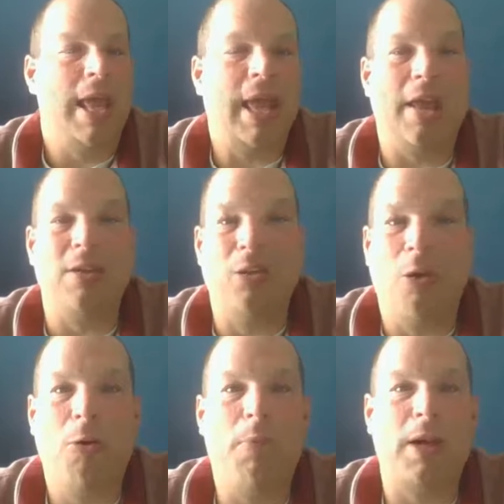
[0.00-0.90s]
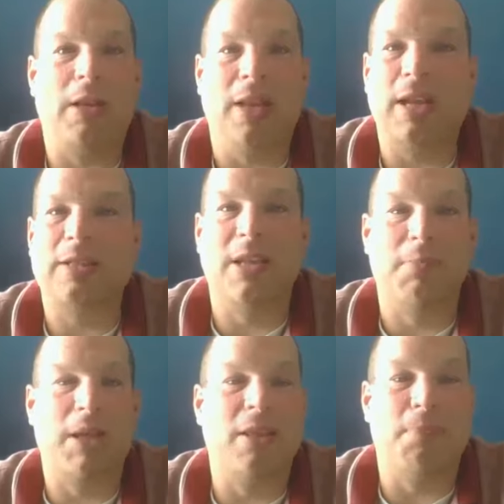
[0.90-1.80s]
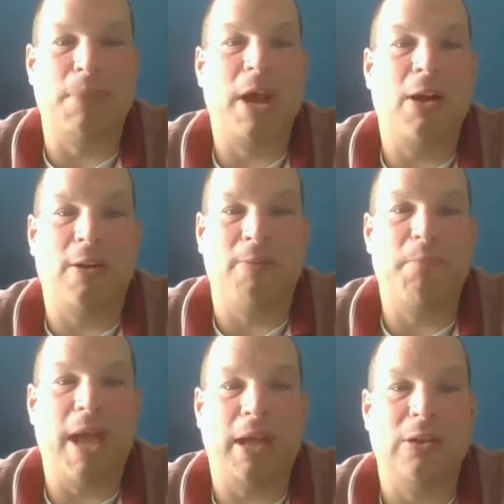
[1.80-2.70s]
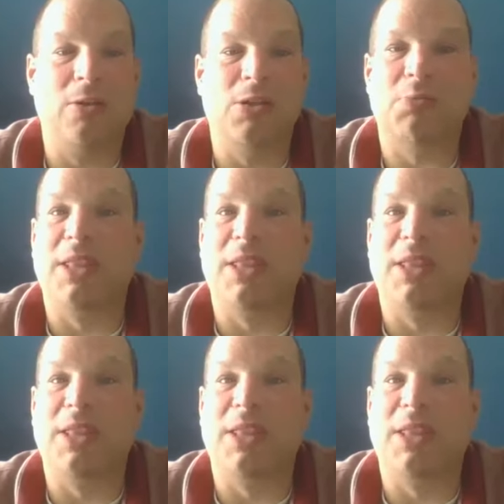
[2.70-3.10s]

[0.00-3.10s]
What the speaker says: And nobody likes to be the bearer of bad news,